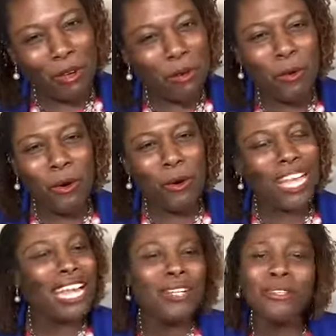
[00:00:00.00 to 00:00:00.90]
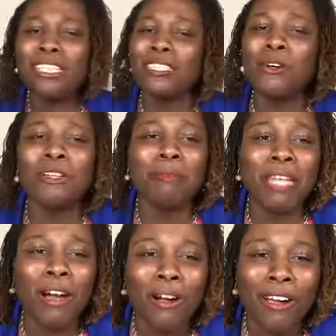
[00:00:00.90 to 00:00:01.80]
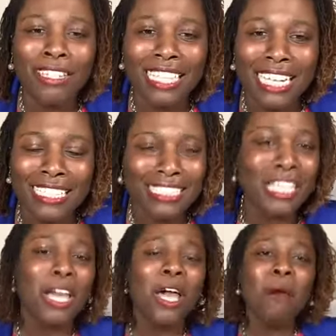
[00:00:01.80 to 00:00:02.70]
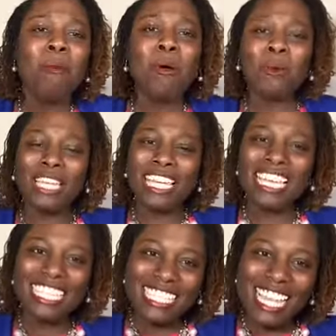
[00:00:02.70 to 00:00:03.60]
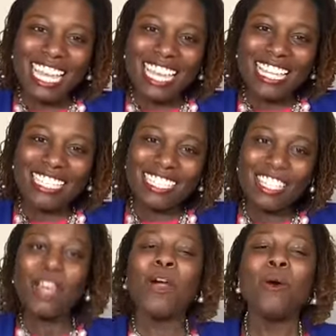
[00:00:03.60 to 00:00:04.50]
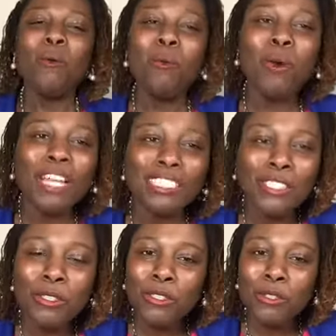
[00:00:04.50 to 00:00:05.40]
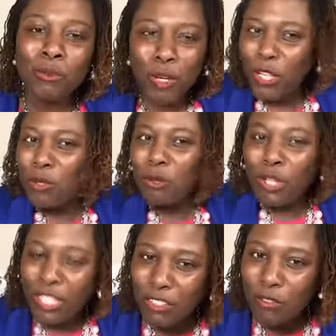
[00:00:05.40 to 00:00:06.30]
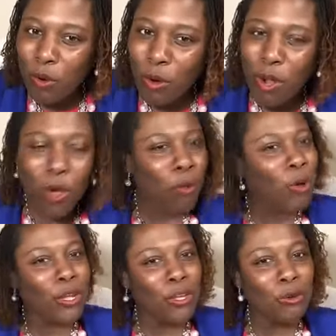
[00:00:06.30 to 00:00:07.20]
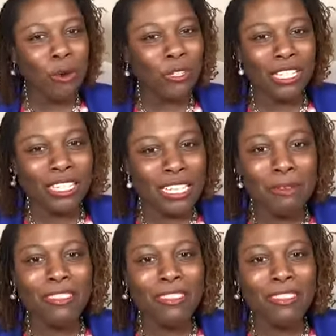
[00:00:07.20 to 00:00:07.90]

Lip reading: Woo, and I know this is going to be hard, ladies. But when he says, what are you looking for? What do you want in a husband?